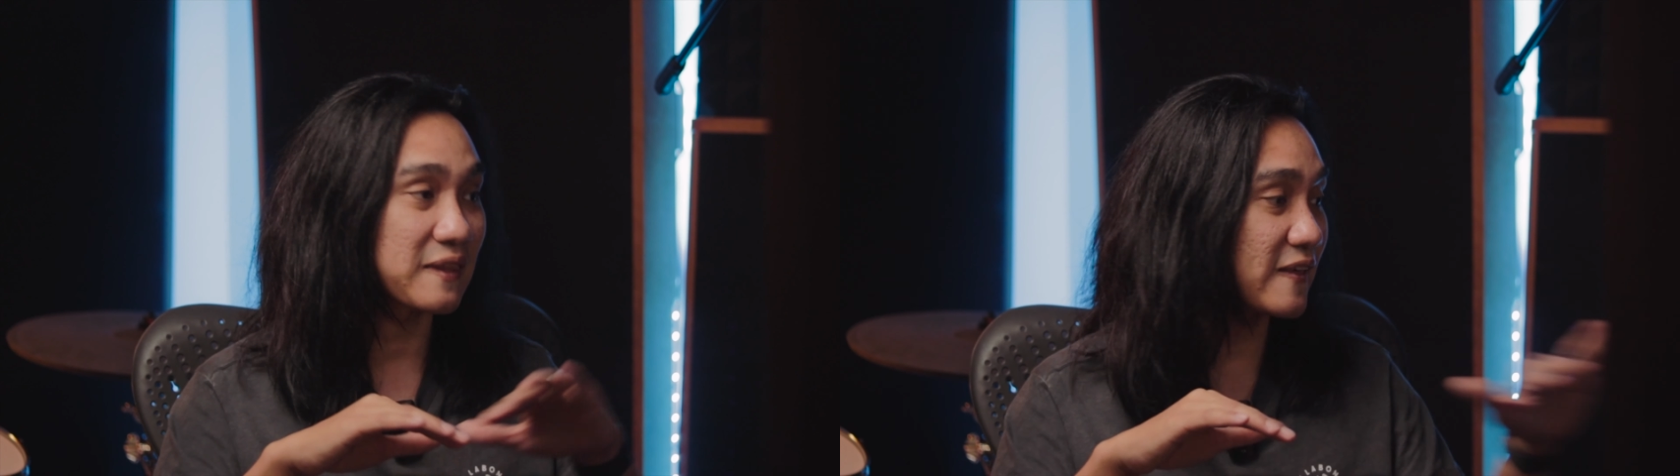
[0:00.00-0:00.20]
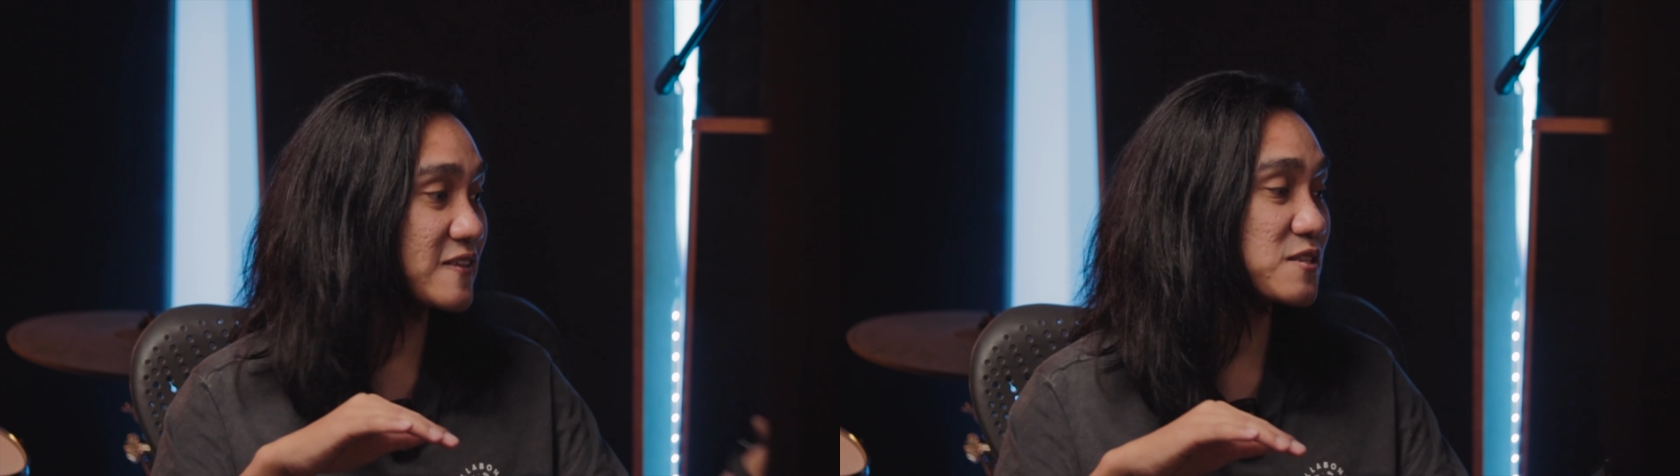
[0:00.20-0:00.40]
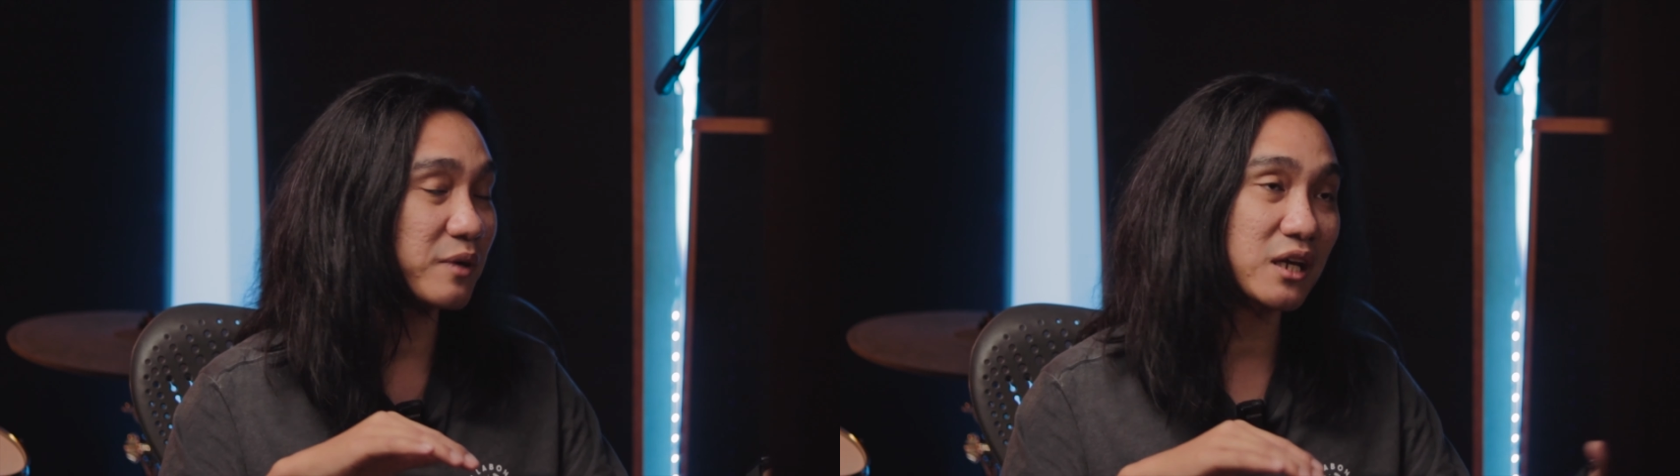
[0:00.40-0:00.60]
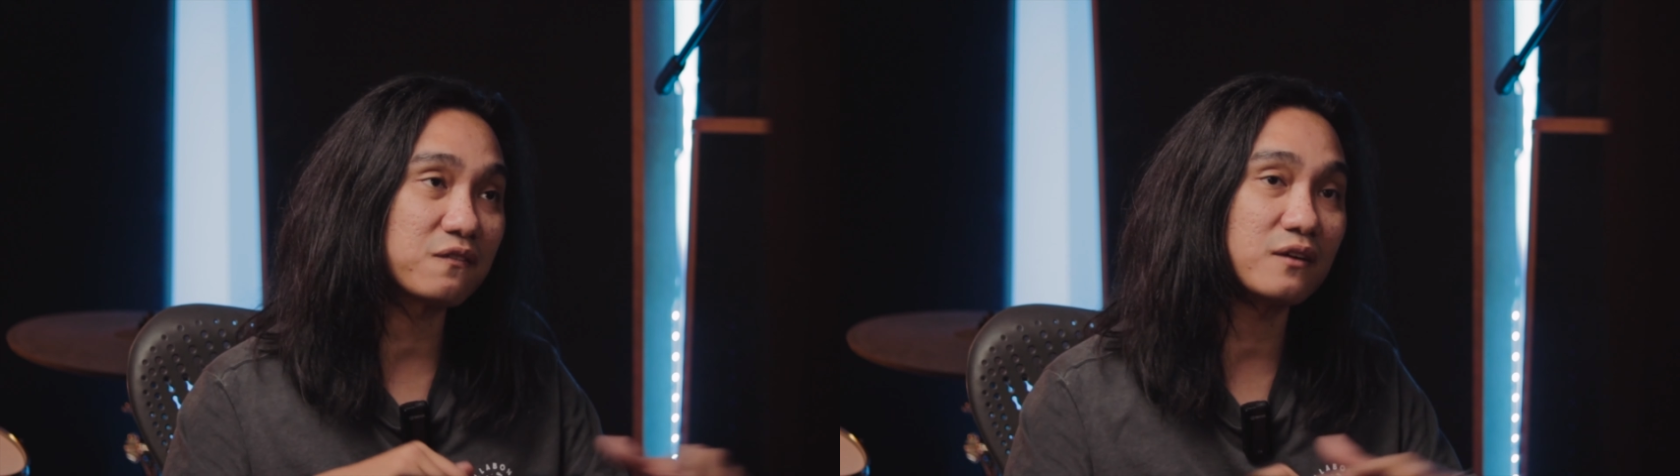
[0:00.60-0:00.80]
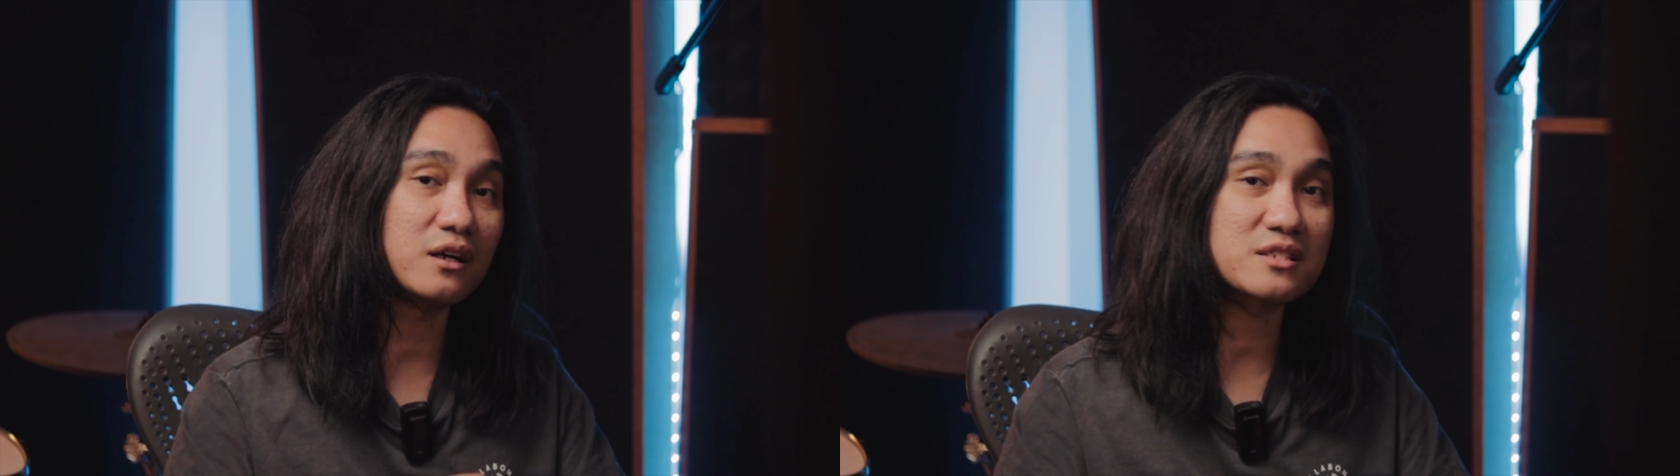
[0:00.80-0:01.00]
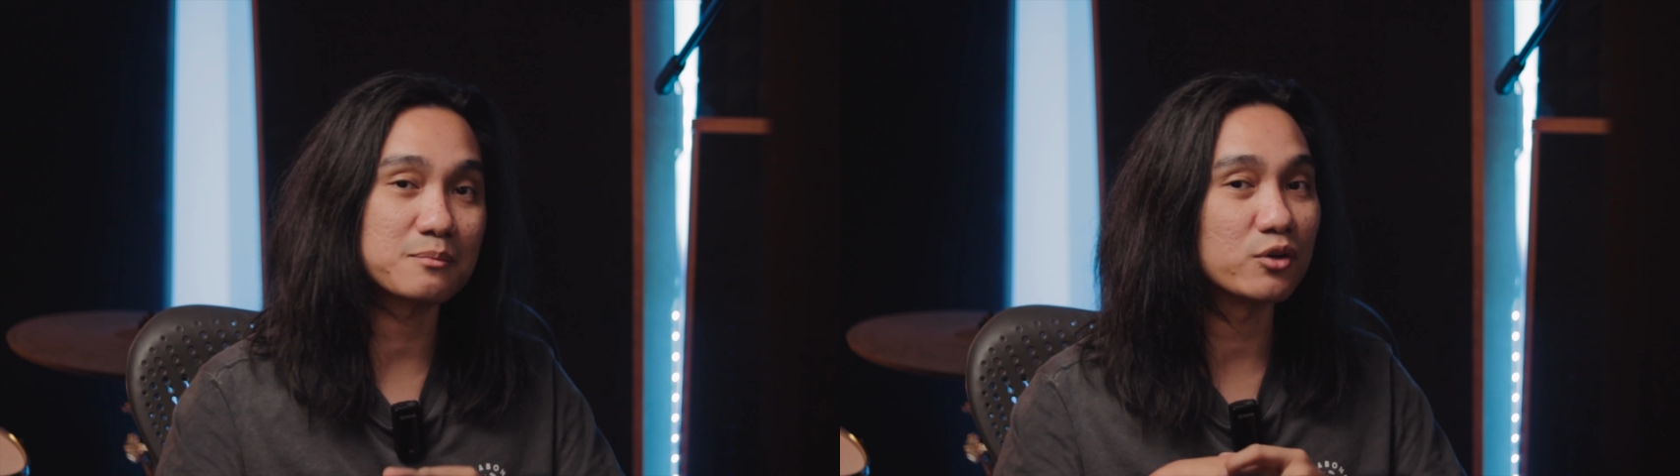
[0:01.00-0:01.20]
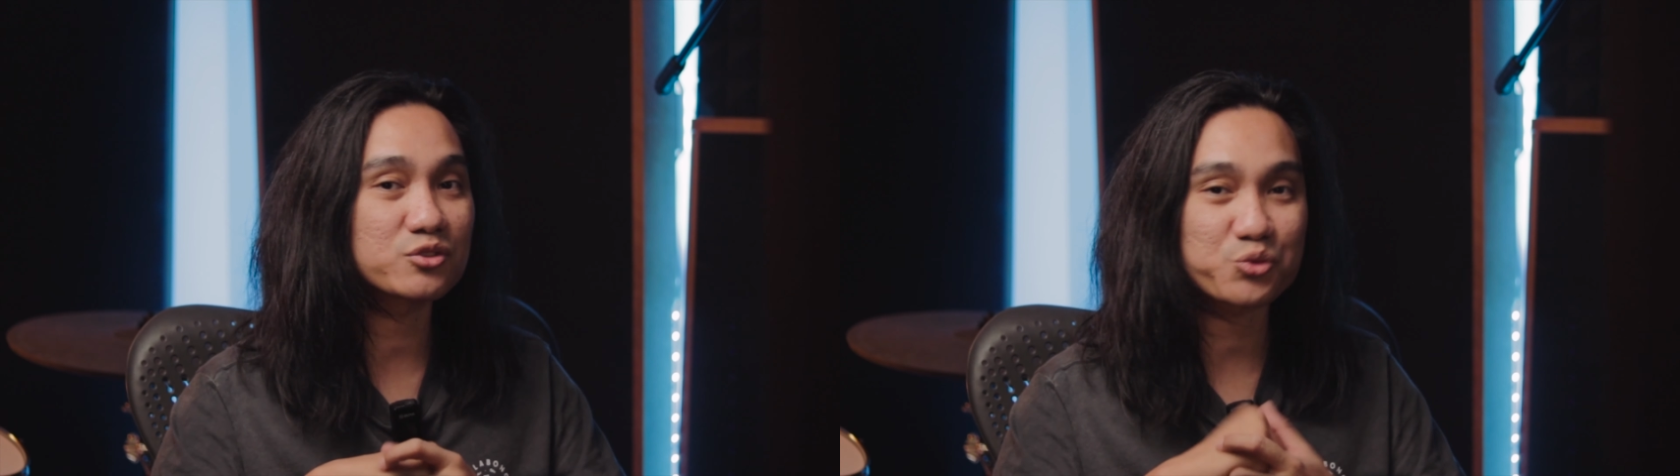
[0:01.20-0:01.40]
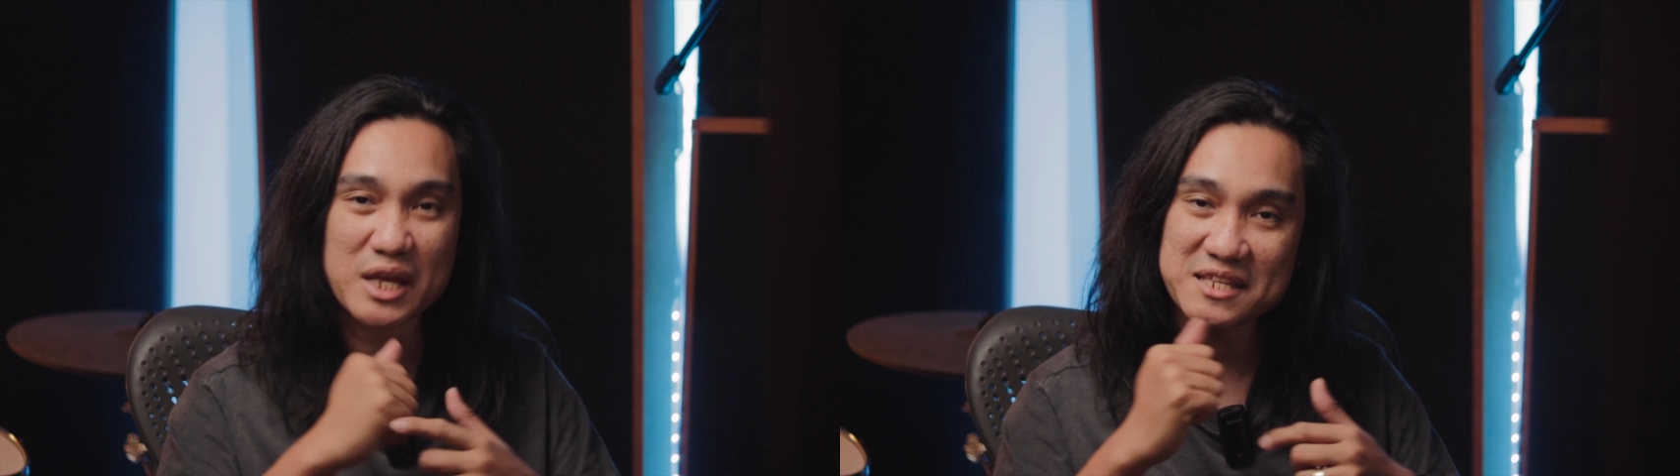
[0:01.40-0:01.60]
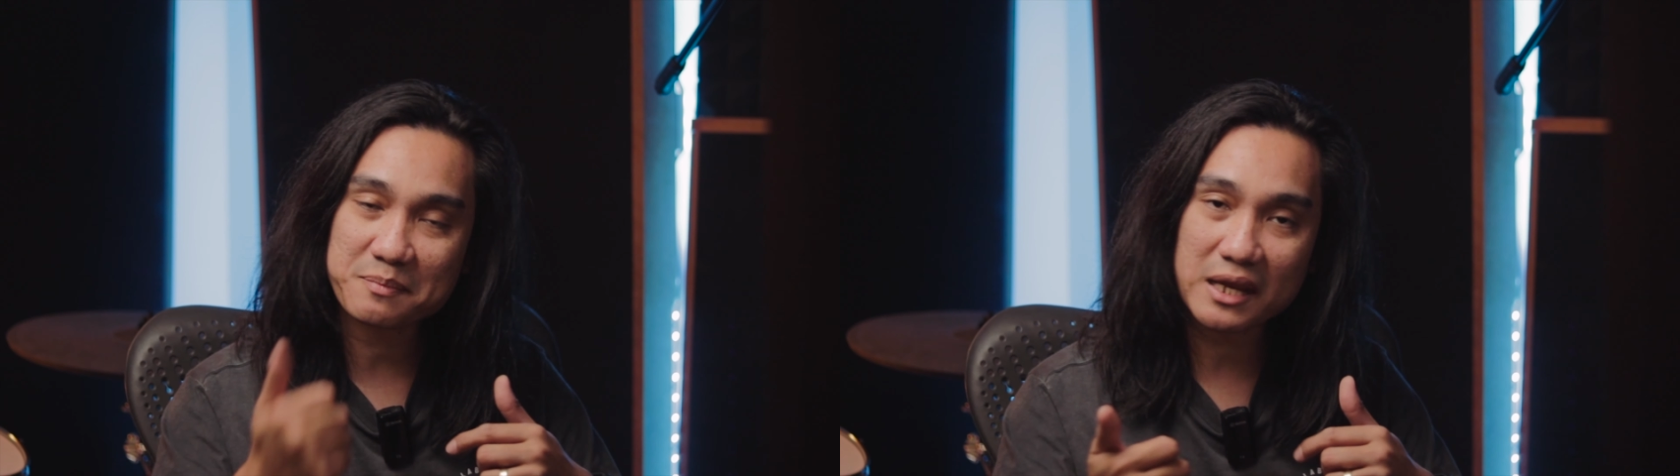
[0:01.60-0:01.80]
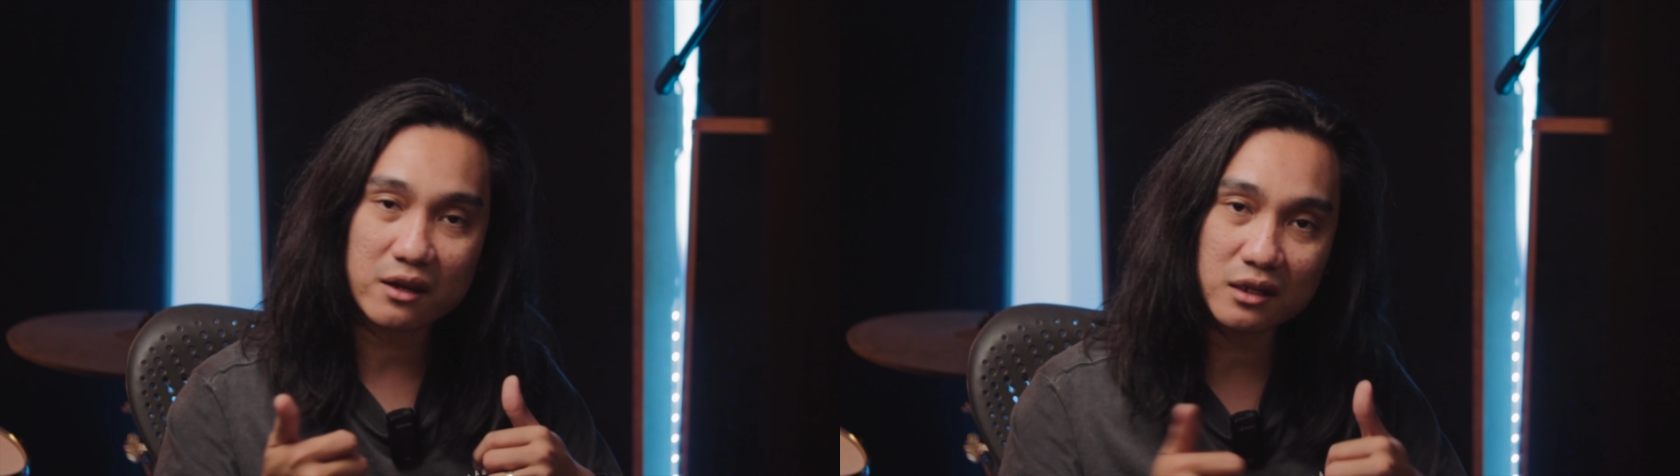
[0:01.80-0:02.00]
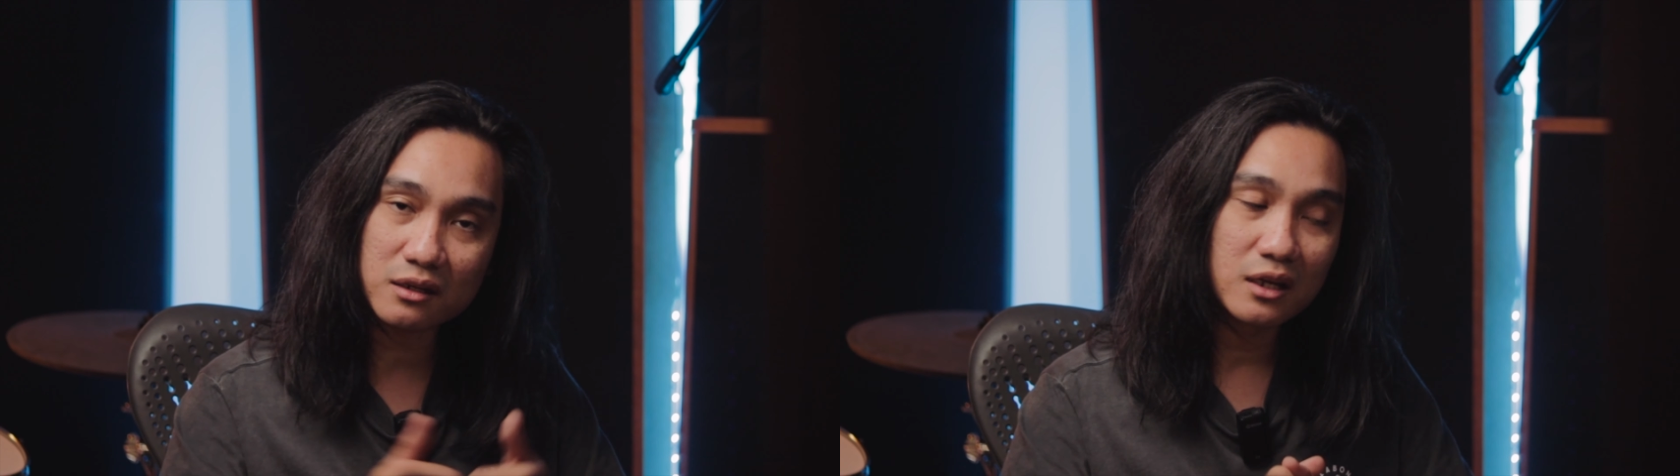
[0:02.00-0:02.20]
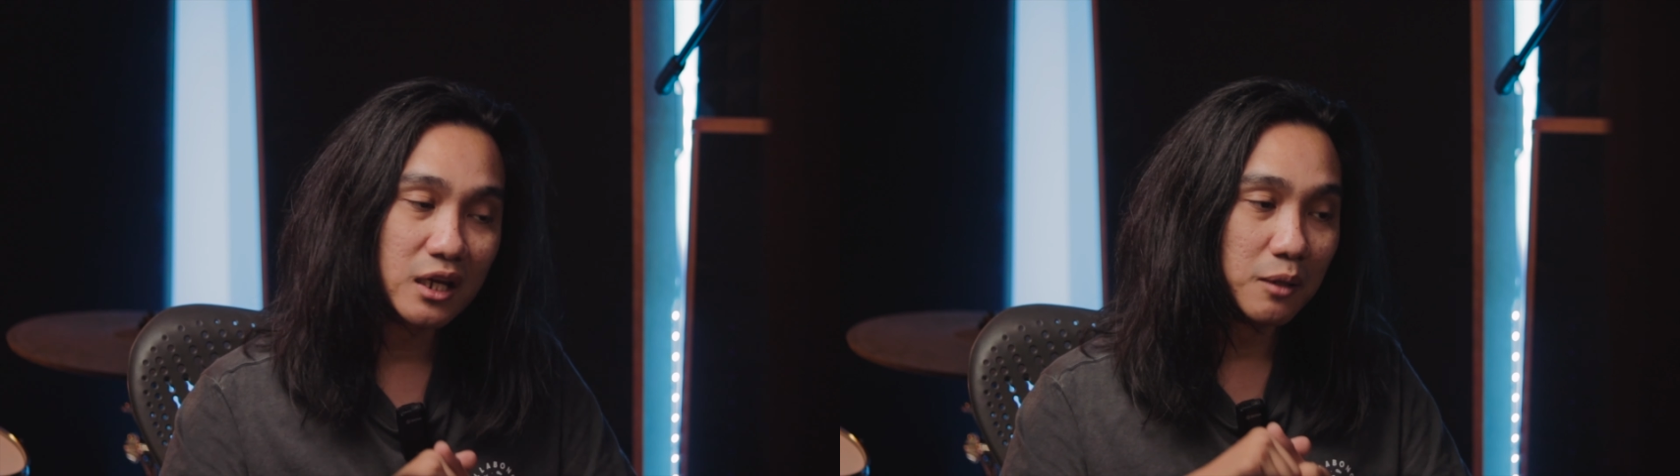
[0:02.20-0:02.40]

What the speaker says: This by far is the most transparent,